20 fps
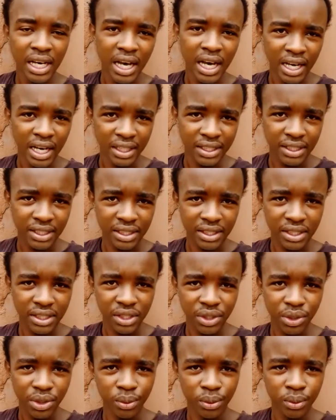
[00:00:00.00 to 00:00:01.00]
access
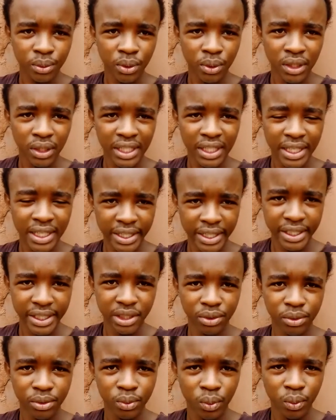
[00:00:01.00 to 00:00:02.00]
to
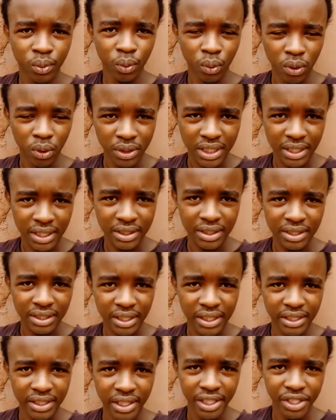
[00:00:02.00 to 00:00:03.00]
clean water and
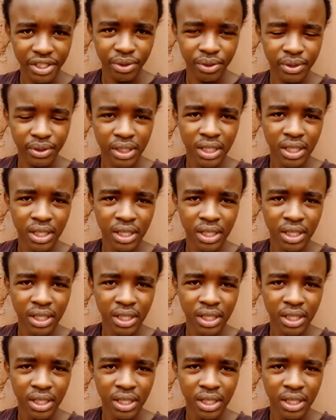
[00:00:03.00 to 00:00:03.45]
sanitation.